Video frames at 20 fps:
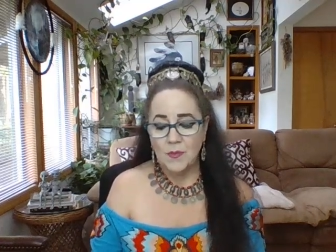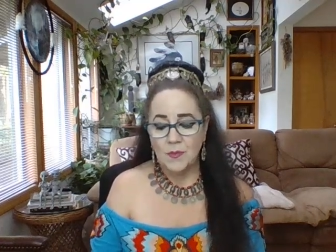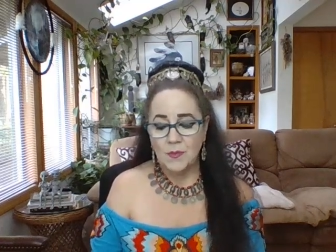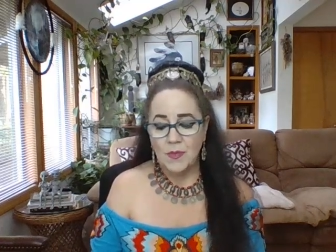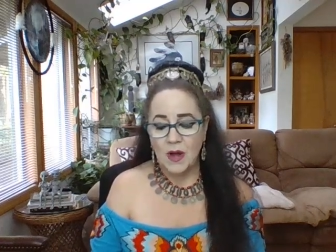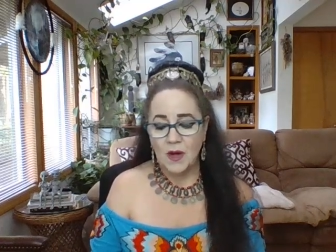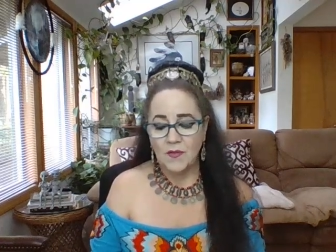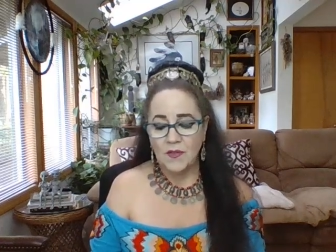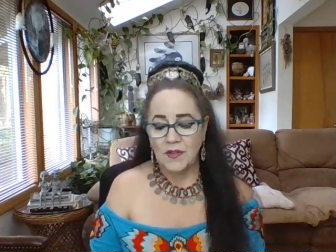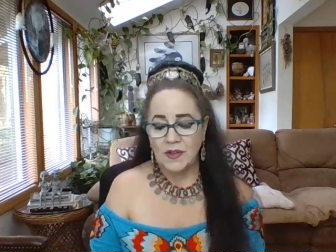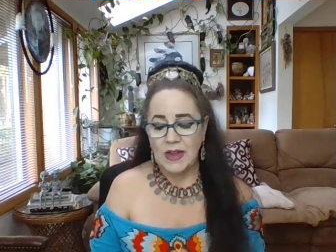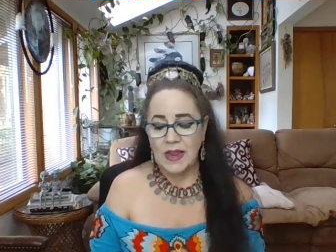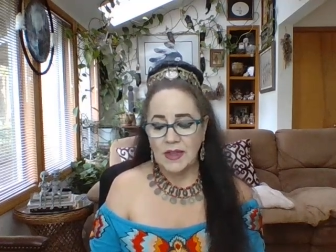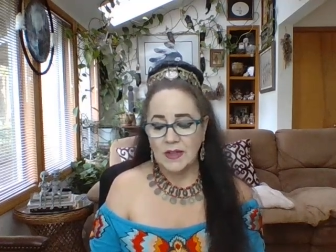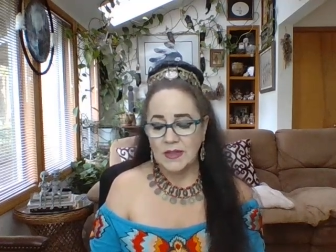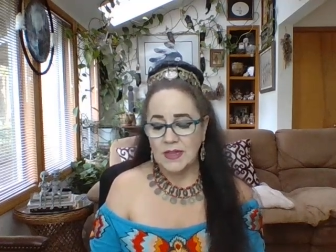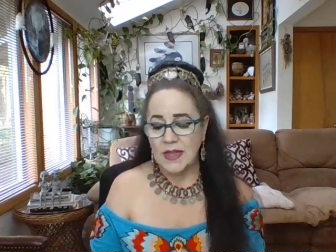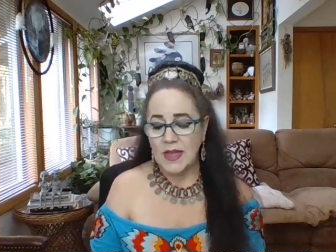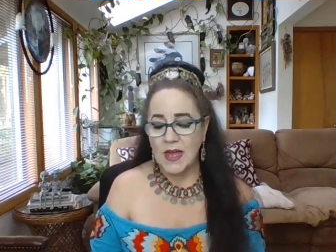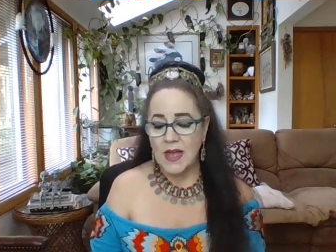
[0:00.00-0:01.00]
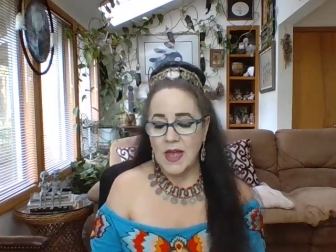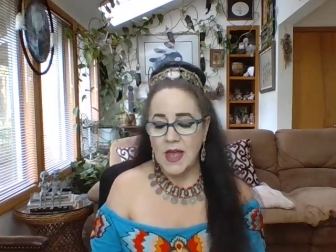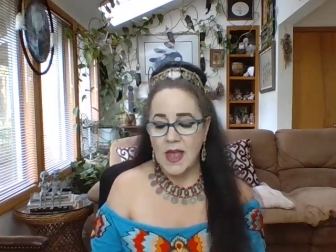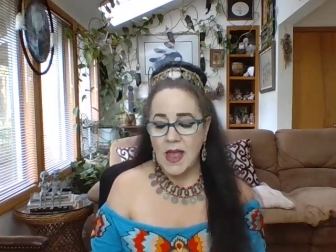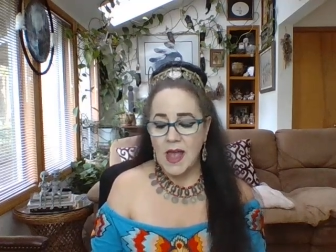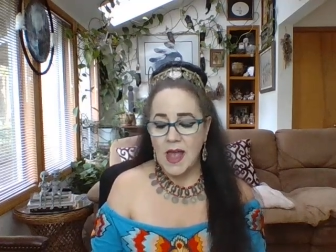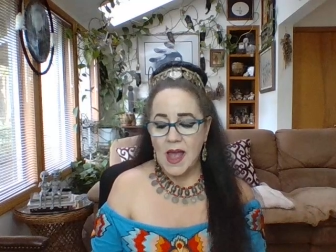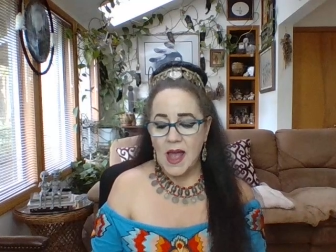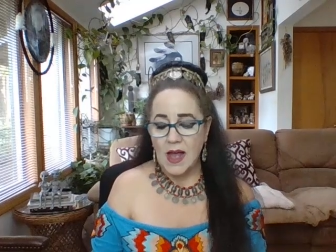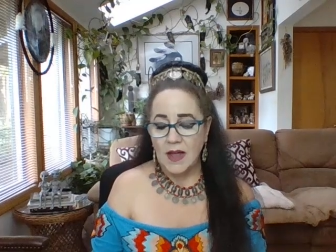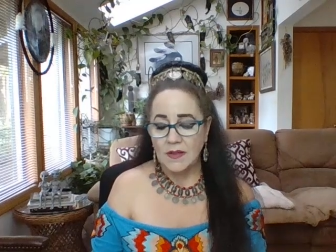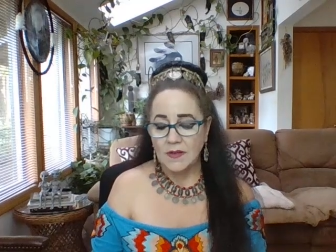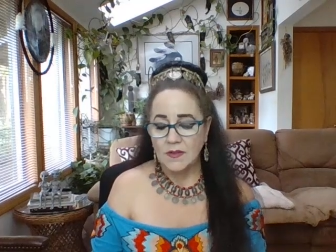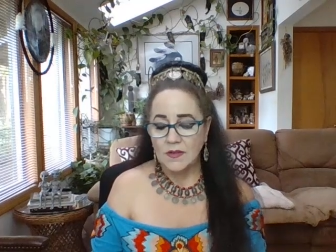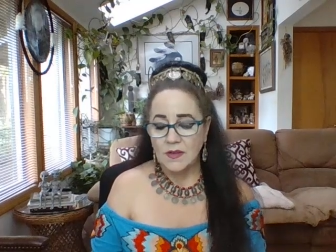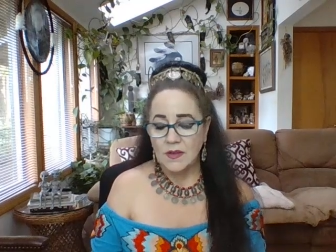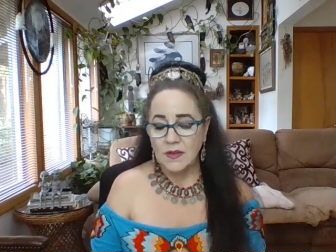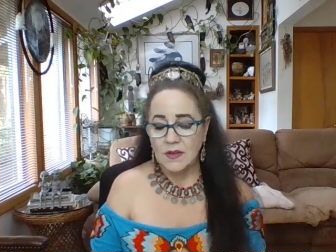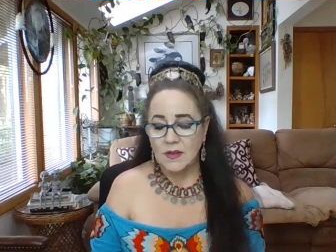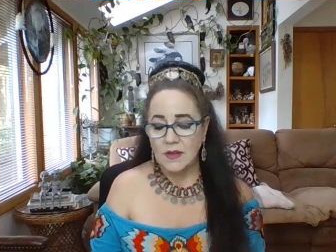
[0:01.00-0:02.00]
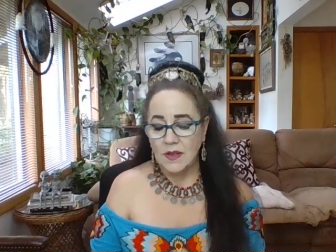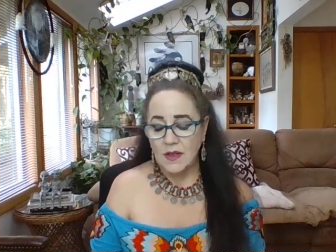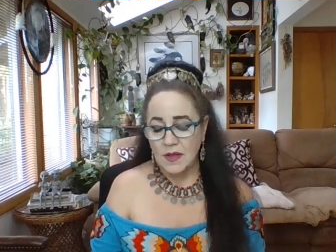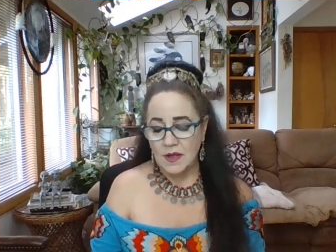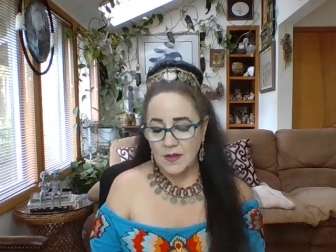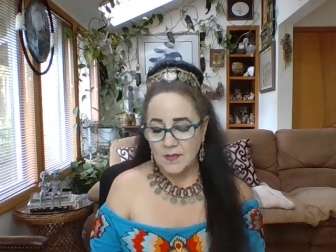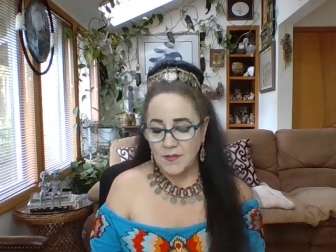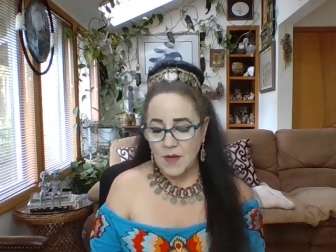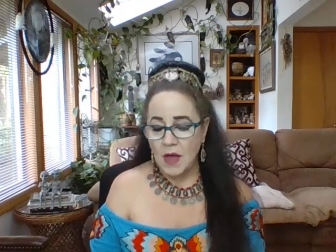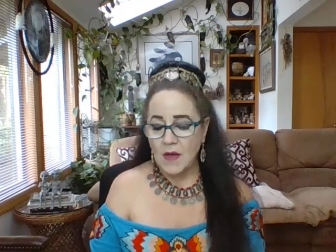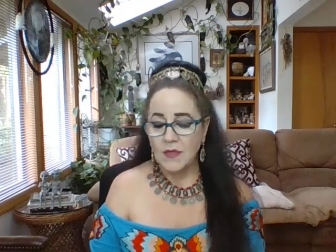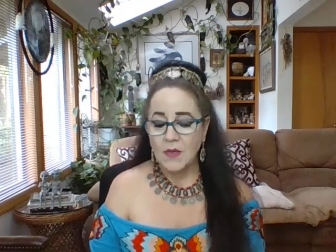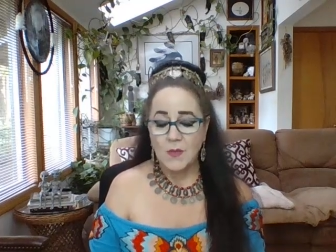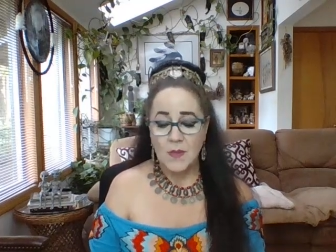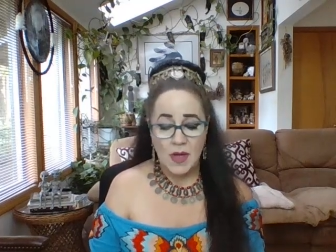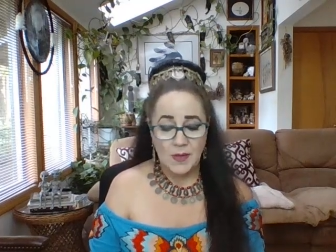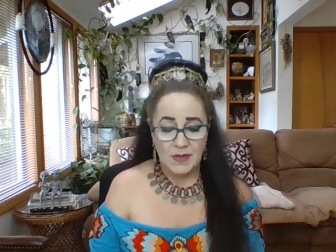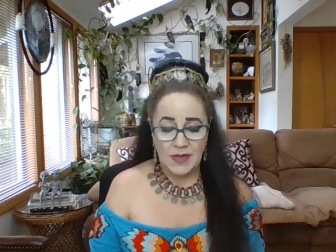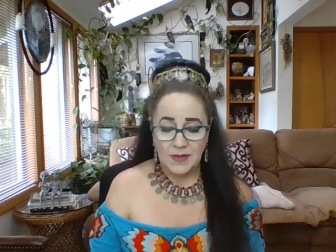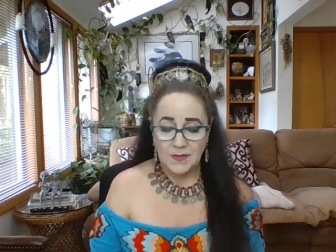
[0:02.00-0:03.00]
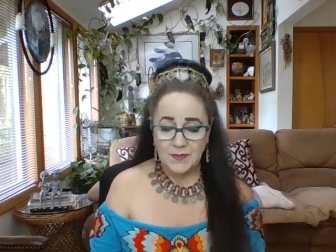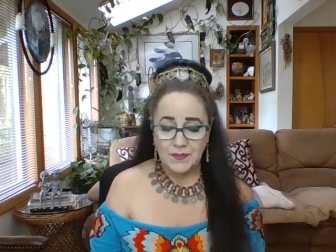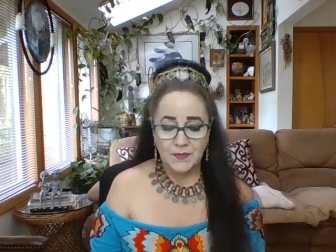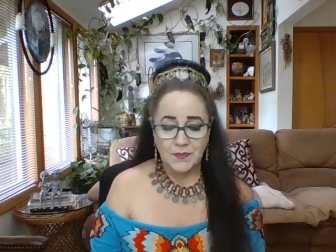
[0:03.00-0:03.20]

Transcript: paraphernalia as on the mummy.